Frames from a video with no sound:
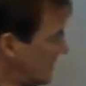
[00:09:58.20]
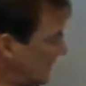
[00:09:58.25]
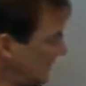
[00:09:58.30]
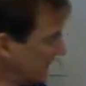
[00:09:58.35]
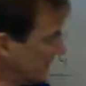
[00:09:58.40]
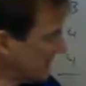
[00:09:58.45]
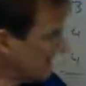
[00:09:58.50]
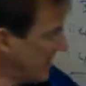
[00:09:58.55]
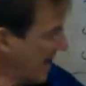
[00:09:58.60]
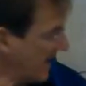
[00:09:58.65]

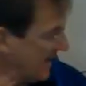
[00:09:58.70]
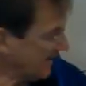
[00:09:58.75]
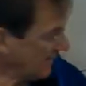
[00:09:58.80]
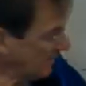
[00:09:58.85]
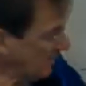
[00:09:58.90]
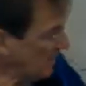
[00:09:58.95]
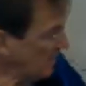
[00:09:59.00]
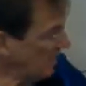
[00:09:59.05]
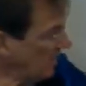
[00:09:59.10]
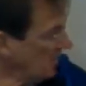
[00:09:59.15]
If the data
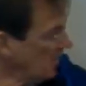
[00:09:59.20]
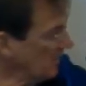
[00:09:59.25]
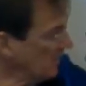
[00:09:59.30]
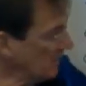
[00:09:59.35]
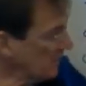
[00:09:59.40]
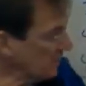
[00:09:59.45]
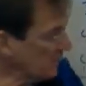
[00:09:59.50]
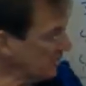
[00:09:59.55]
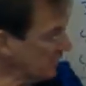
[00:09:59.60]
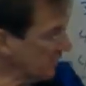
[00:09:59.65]
is all
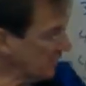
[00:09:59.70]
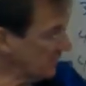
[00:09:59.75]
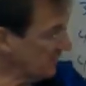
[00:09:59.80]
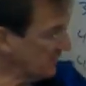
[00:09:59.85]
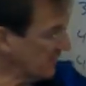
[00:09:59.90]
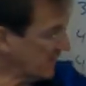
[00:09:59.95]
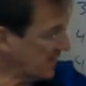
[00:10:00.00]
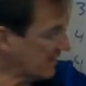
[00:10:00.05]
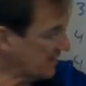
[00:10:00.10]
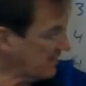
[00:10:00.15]
over the
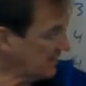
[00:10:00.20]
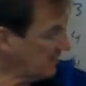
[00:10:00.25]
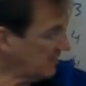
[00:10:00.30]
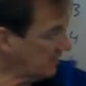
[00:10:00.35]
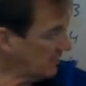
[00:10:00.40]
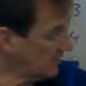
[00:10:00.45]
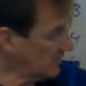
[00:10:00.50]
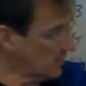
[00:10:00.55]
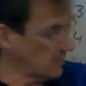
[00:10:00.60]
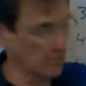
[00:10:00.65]
place like
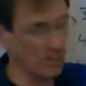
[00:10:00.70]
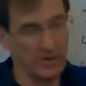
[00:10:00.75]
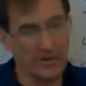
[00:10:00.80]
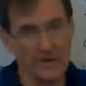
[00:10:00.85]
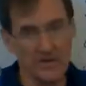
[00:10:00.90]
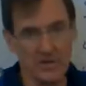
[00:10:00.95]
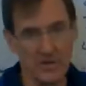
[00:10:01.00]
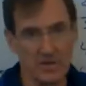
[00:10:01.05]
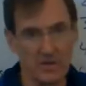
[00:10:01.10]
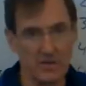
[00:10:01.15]
this, the
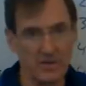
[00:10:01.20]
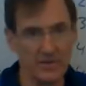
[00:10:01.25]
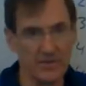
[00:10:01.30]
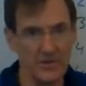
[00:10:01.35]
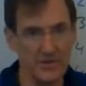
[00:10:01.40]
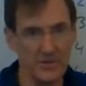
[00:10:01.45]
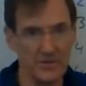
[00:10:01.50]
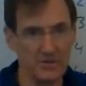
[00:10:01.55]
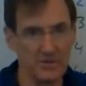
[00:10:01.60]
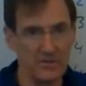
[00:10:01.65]
correlation
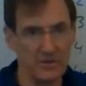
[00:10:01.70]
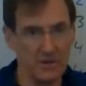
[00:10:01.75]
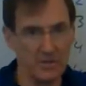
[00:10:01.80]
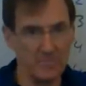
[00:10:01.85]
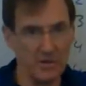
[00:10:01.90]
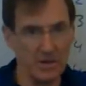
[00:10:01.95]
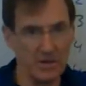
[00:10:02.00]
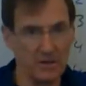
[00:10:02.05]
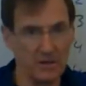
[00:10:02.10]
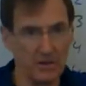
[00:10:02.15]
coefficient is going
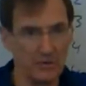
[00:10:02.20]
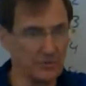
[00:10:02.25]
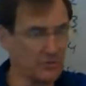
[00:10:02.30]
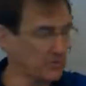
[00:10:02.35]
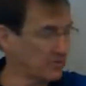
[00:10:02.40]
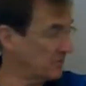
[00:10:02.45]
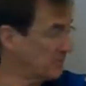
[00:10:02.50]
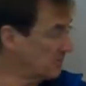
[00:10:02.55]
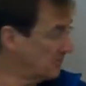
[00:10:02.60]
to be closer to